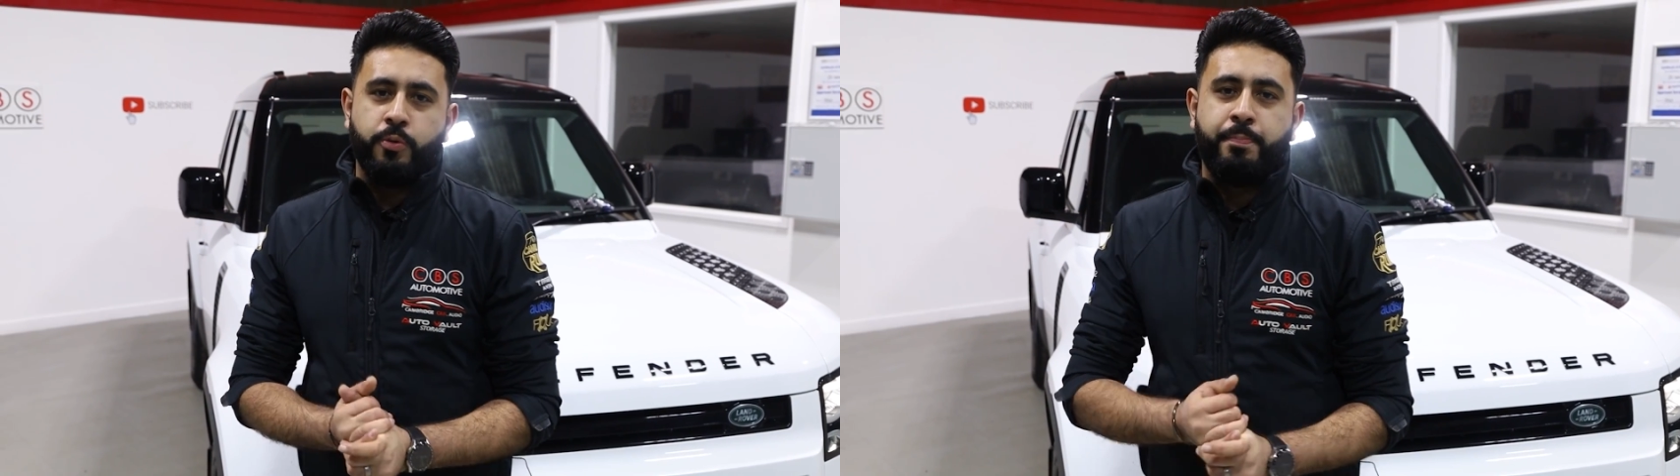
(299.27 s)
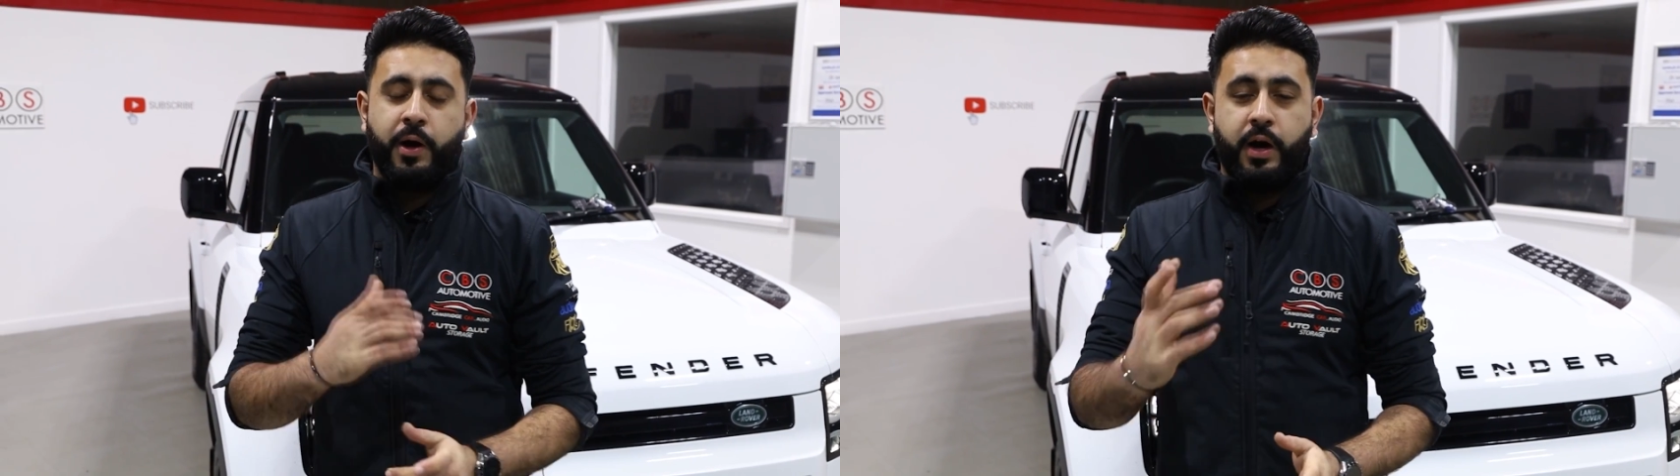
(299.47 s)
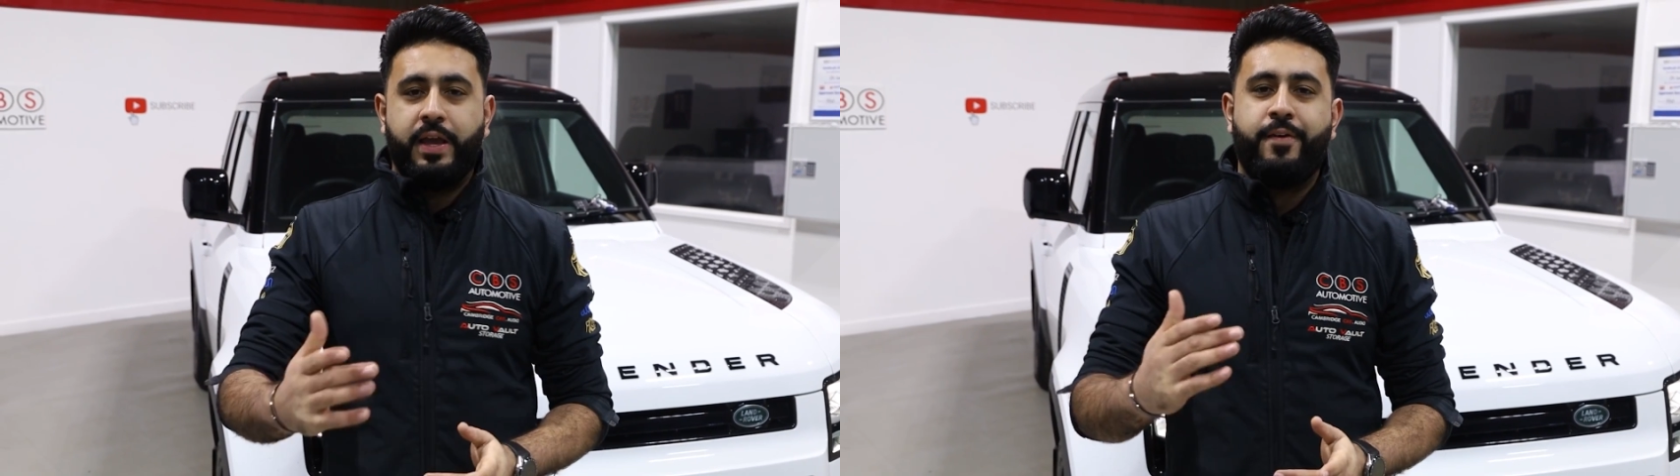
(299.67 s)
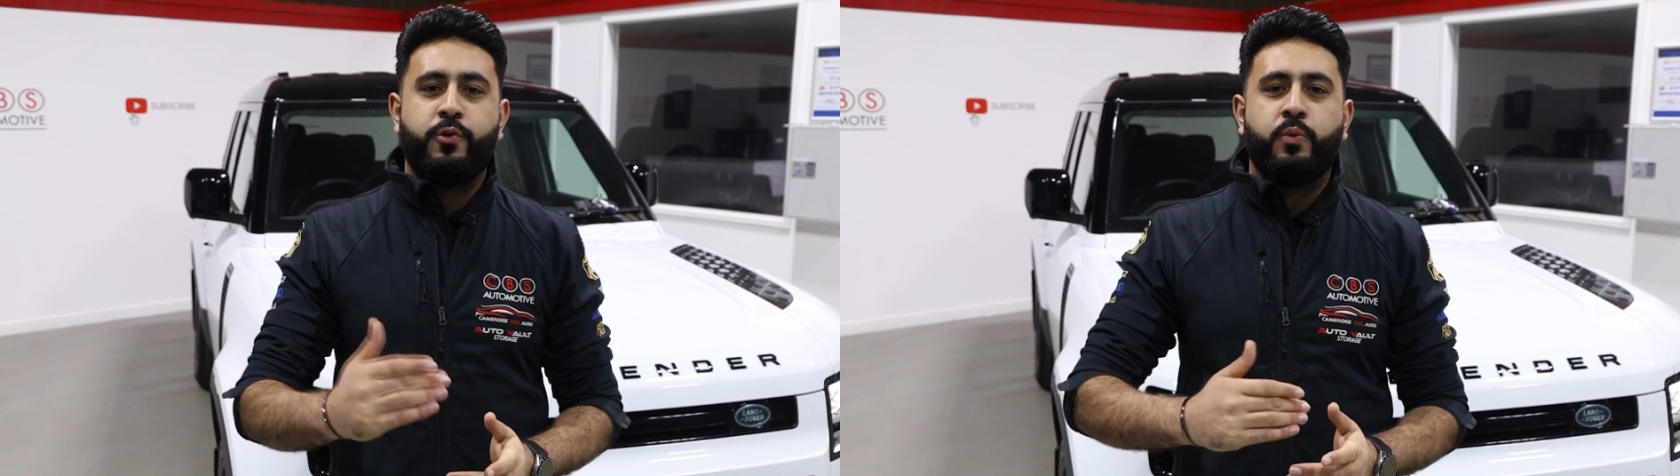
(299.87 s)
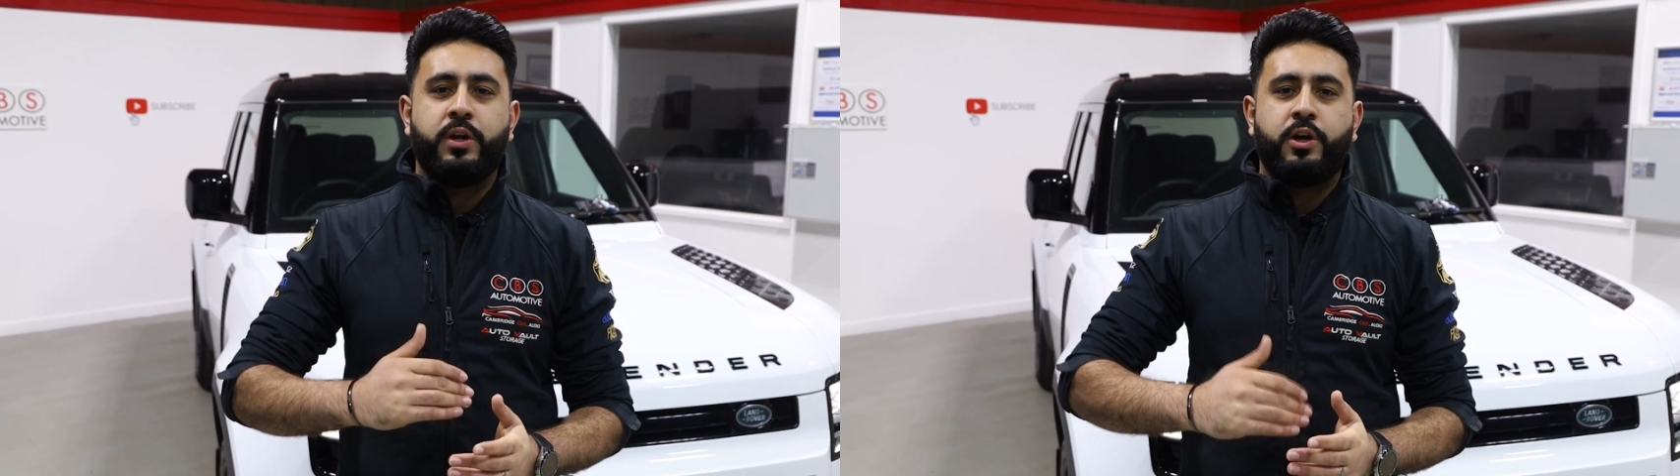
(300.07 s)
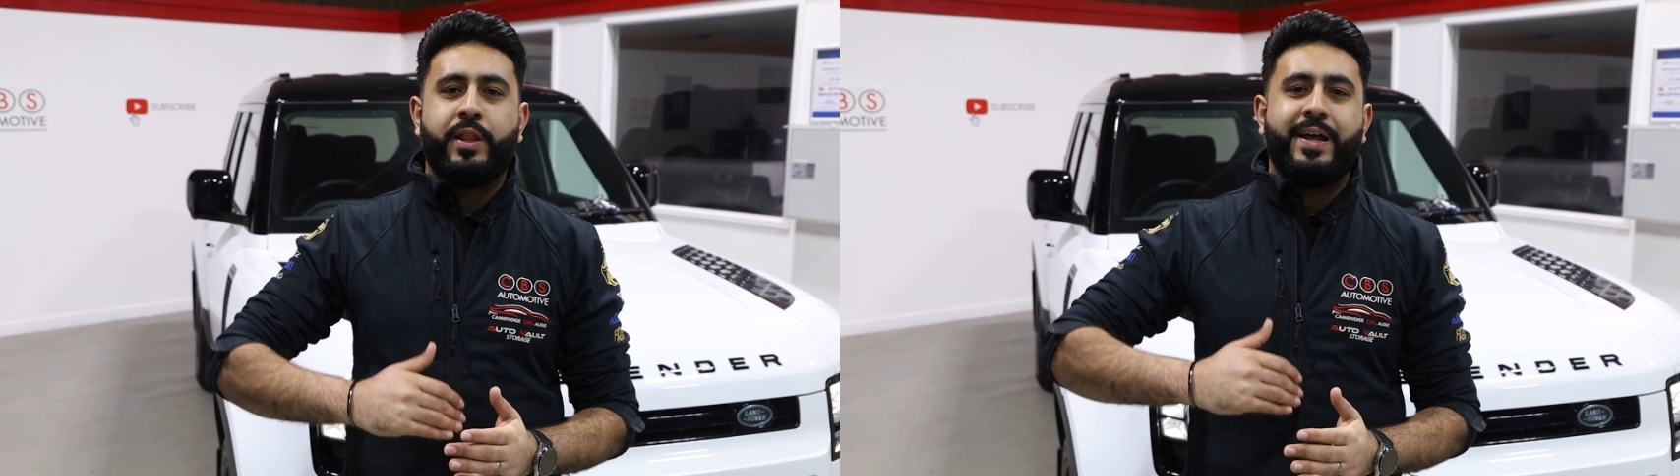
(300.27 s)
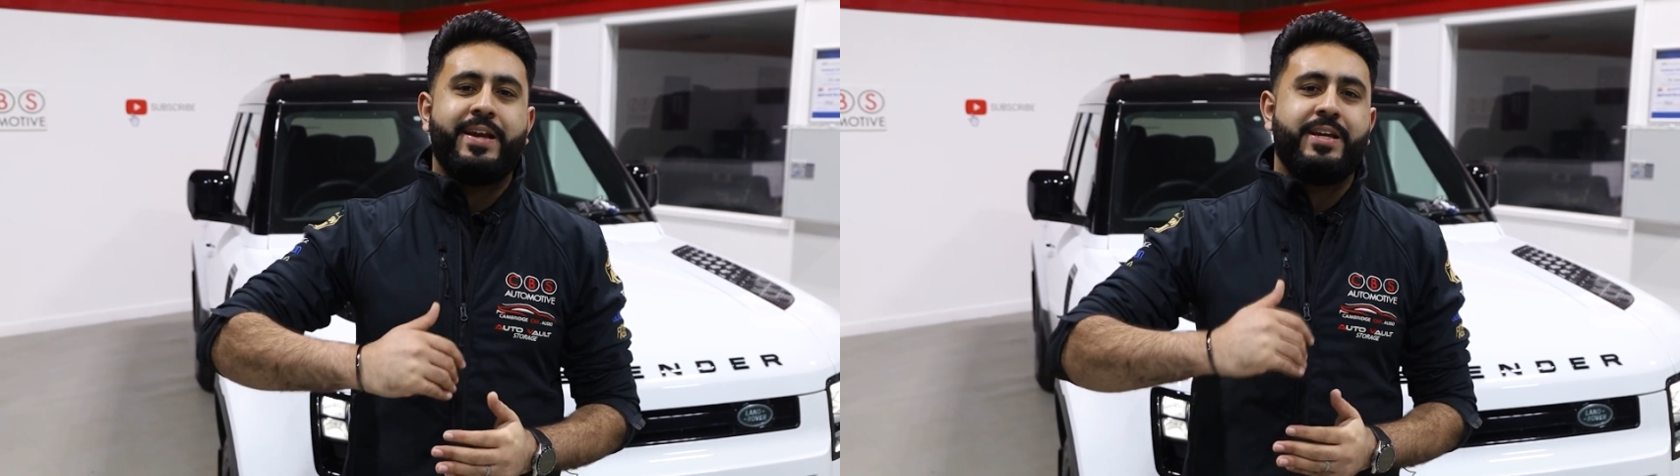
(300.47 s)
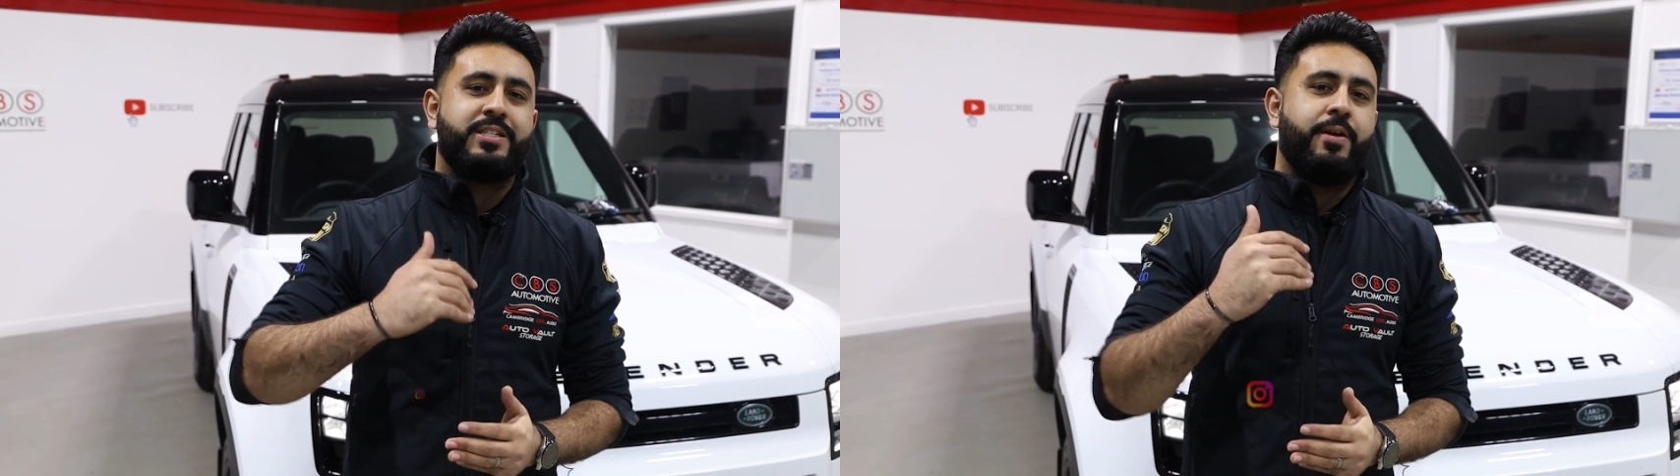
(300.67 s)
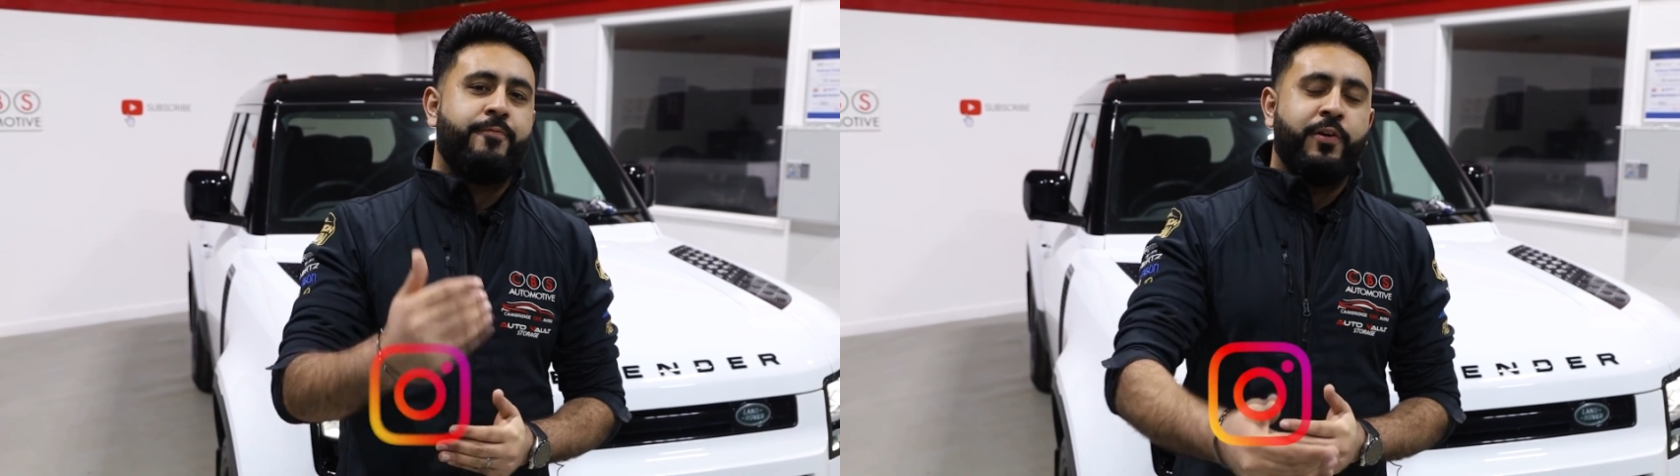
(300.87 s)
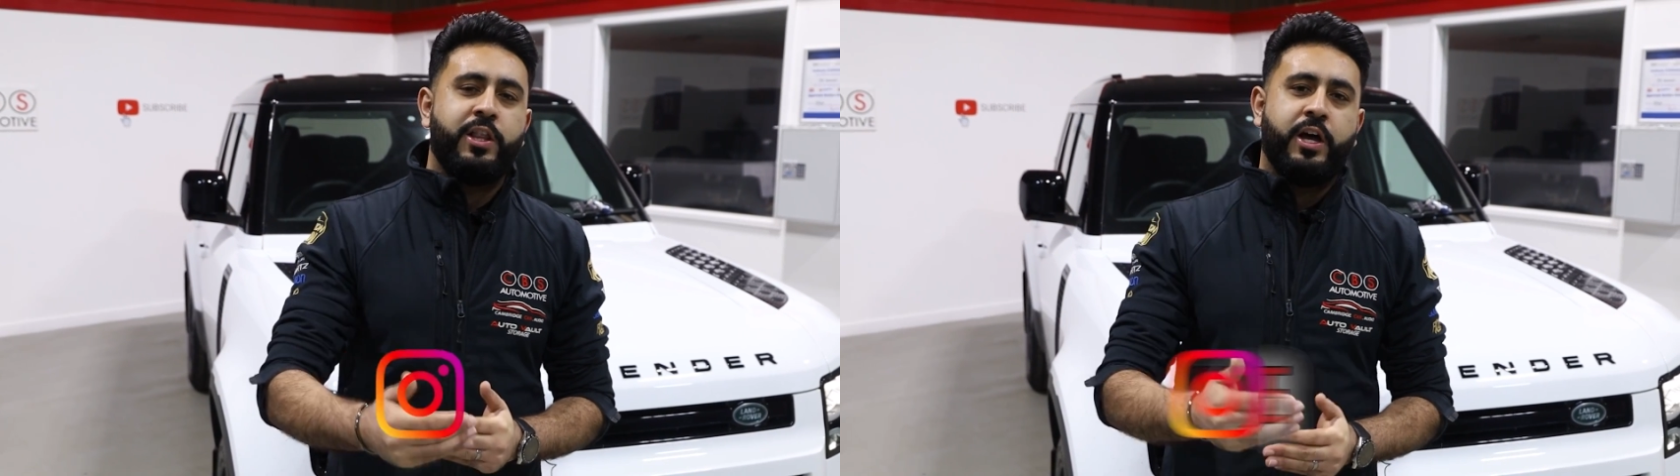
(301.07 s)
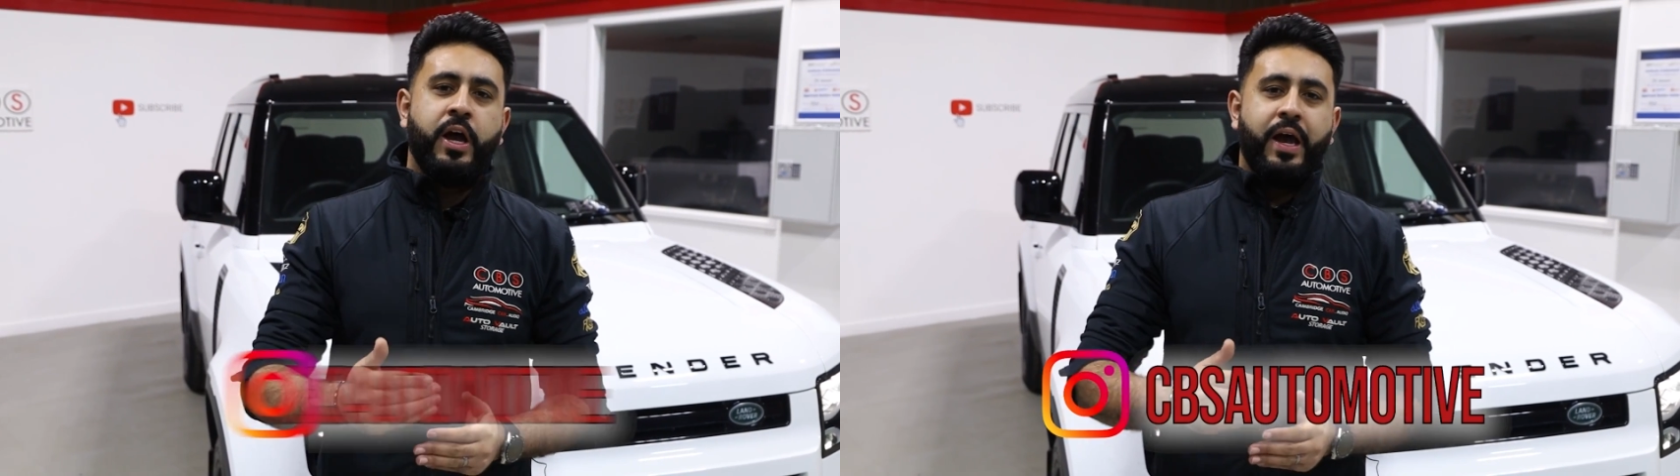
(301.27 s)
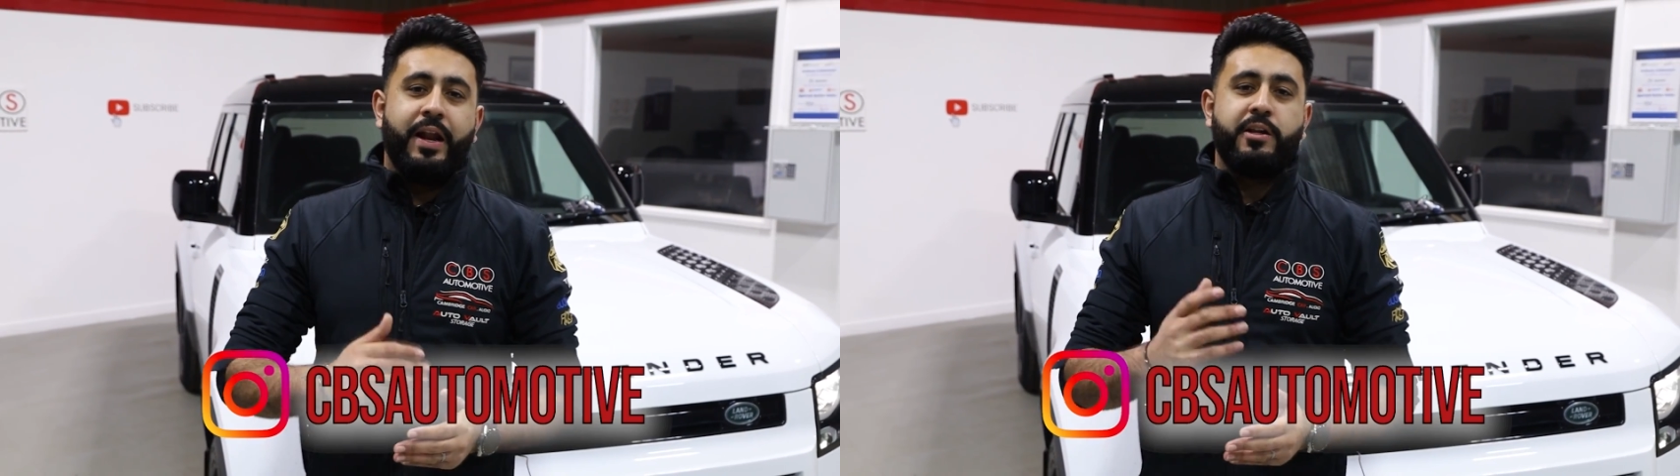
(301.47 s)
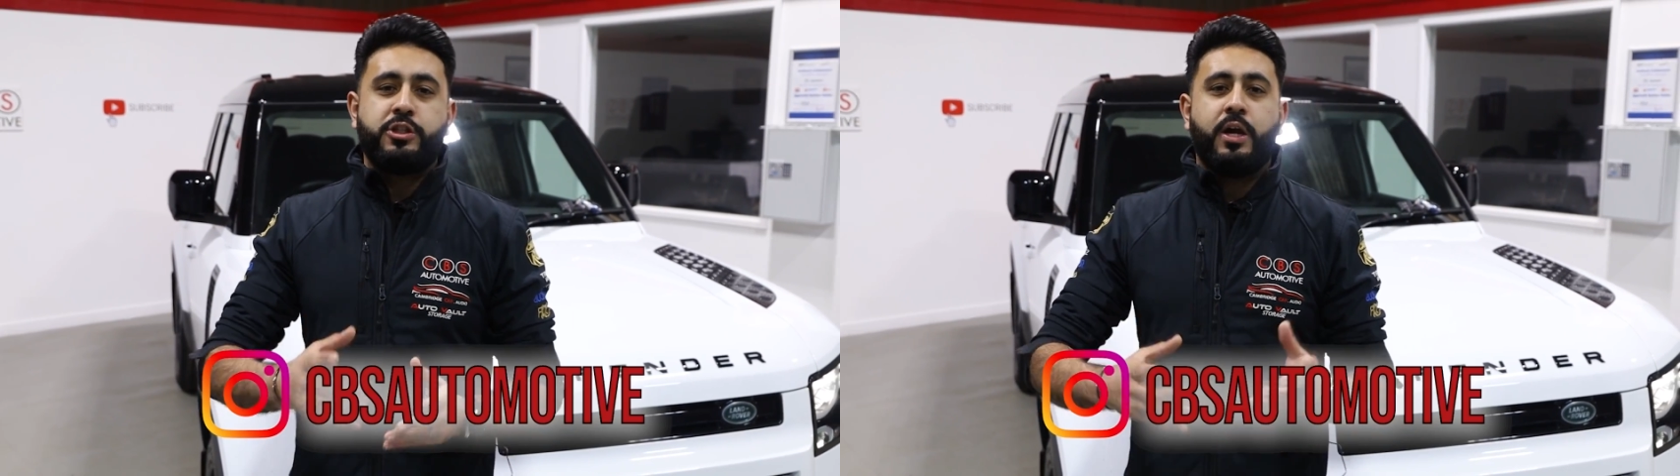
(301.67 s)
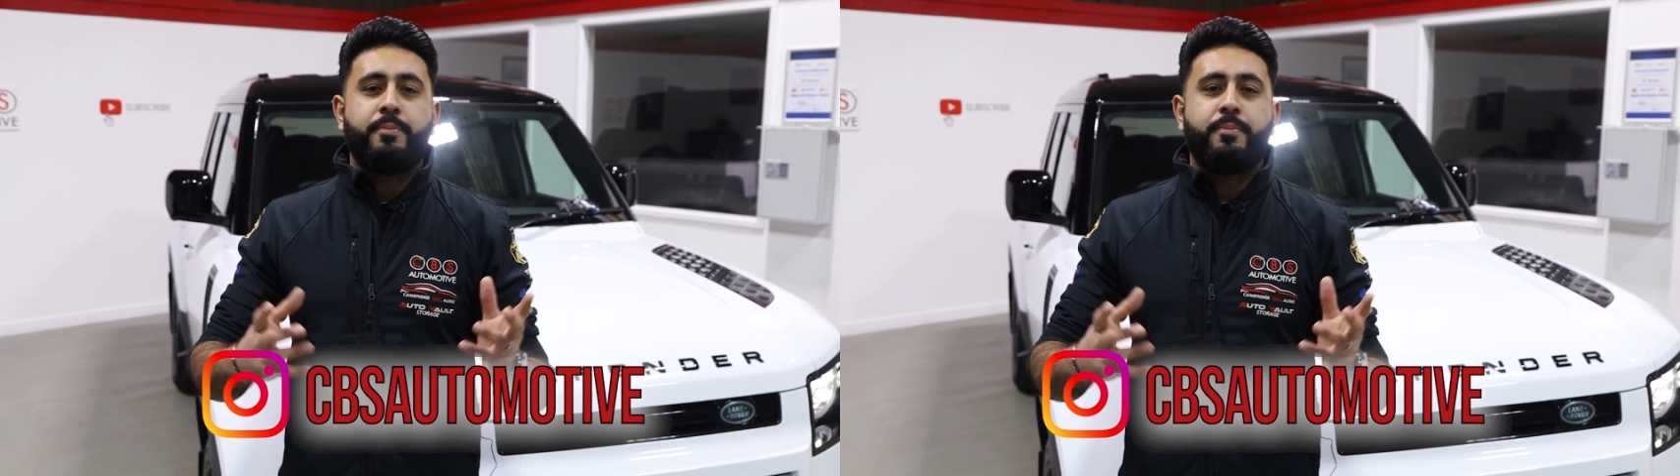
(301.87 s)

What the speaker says: But if you want to go that next step further and actually